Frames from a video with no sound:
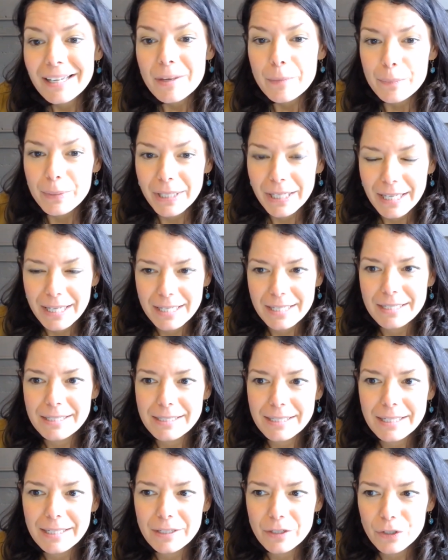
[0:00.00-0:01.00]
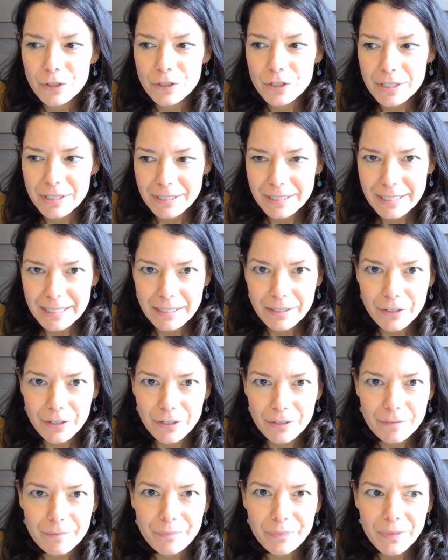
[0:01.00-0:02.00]
because you're
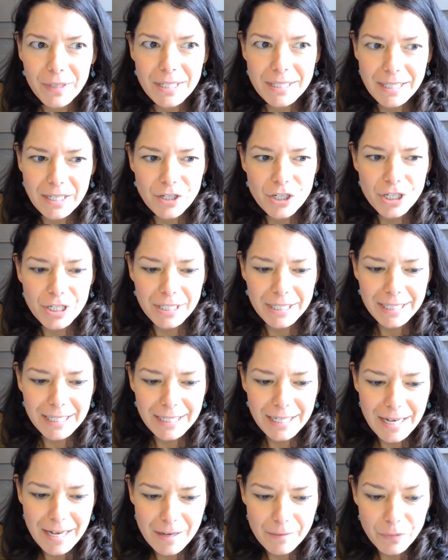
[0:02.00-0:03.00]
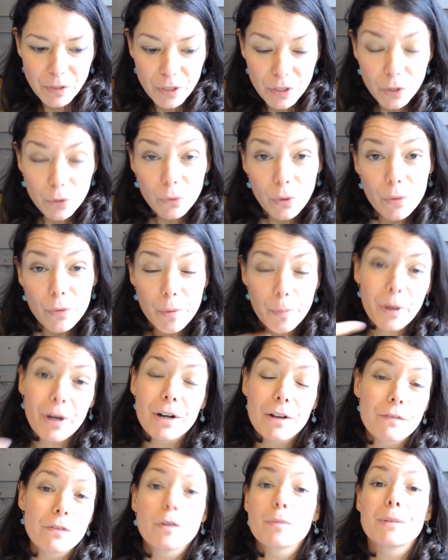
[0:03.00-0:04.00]
essentially going to grow the part
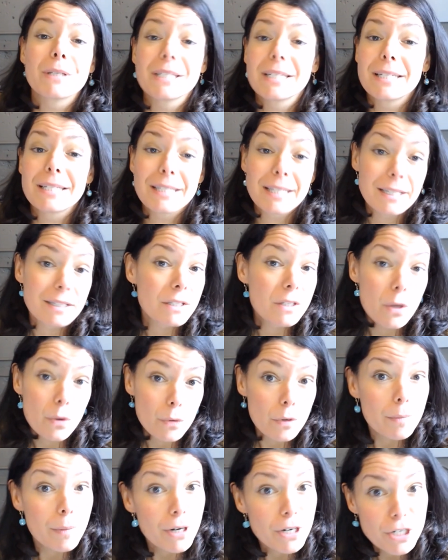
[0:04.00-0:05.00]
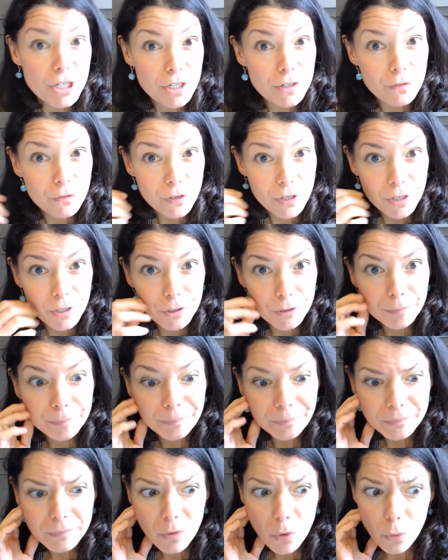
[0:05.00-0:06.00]
of your business that's lower margin for you,
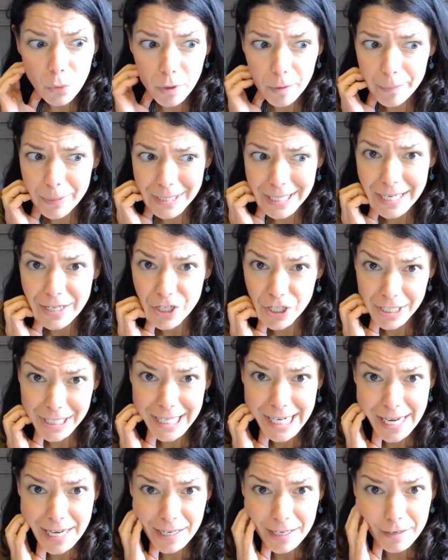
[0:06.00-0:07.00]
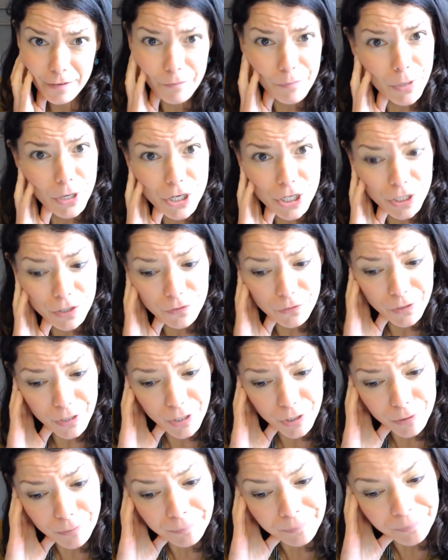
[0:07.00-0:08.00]
or potentially negative margin for
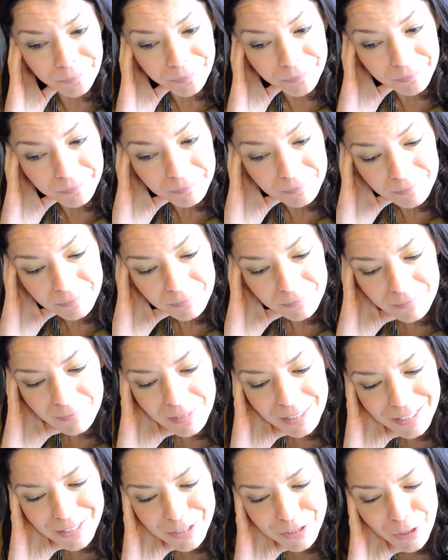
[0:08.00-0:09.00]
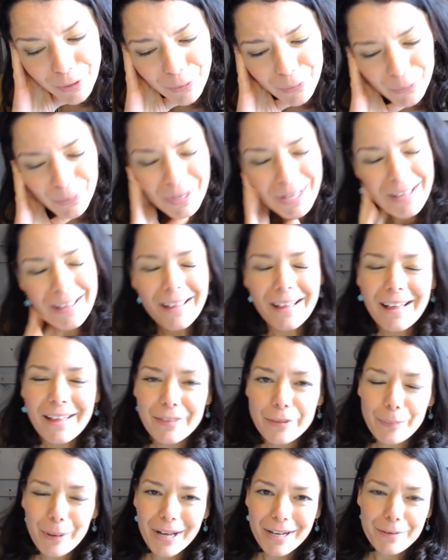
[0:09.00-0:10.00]
you. So the
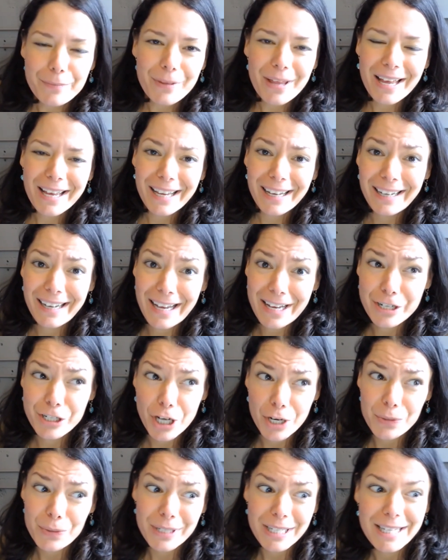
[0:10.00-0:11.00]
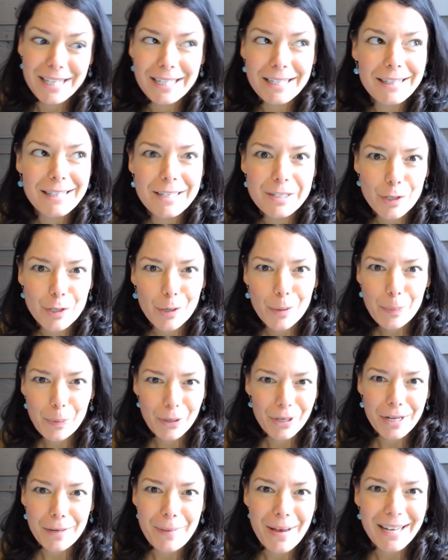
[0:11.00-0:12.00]
bottom line, I generally think these are a
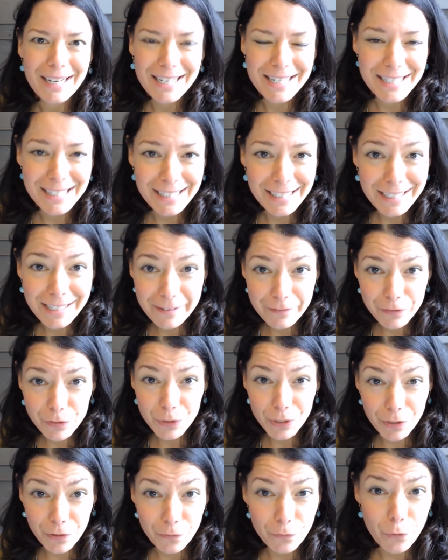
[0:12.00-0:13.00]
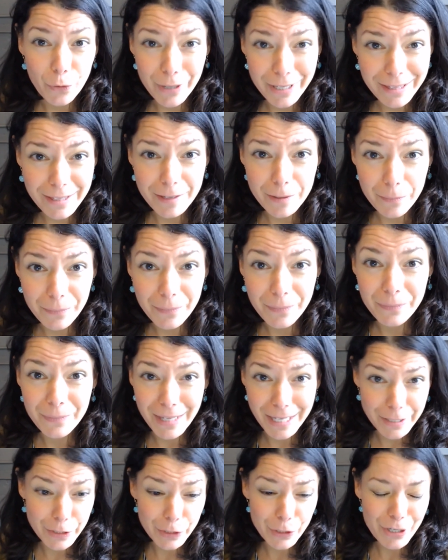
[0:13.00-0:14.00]
pretty bad idea. If you can avoid them,
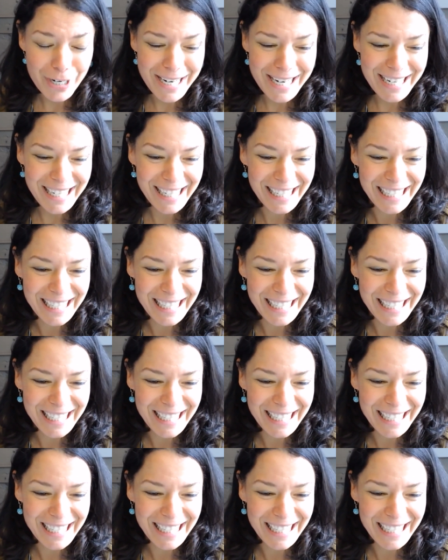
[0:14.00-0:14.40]
that's great.